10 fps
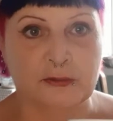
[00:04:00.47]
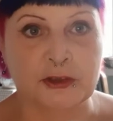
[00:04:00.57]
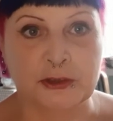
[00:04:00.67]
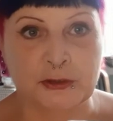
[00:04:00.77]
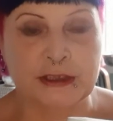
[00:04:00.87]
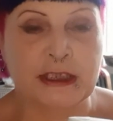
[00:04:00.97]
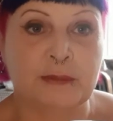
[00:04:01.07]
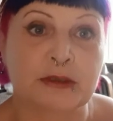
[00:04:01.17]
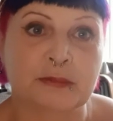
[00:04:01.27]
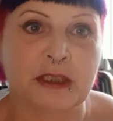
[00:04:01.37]
that do the
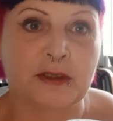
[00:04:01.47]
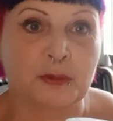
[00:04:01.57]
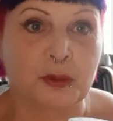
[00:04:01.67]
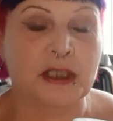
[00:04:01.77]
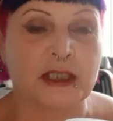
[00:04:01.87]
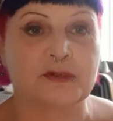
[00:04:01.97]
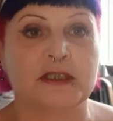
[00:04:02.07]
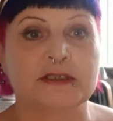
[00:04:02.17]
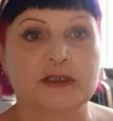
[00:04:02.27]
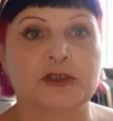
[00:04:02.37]
same as me that will add
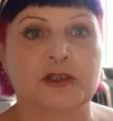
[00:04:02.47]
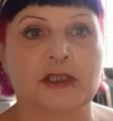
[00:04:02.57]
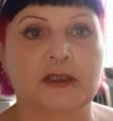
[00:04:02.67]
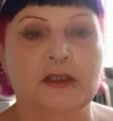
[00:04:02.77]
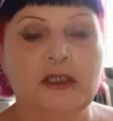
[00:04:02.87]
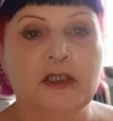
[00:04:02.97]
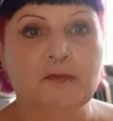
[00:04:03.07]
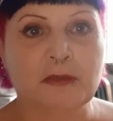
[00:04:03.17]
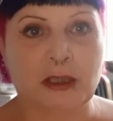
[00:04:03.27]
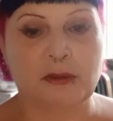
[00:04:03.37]
this to their
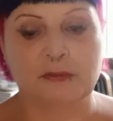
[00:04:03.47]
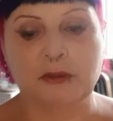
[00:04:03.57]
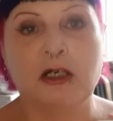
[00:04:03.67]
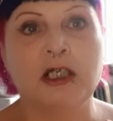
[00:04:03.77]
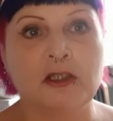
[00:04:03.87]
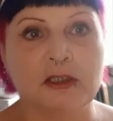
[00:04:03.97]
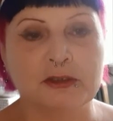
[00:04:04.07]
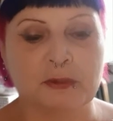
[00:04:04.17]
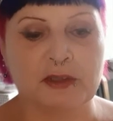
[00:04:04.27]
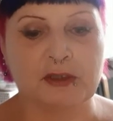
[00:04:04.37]
flour. I like
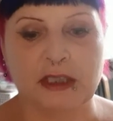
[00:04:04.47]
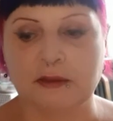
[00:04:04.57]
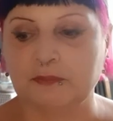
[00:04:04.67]
to add that.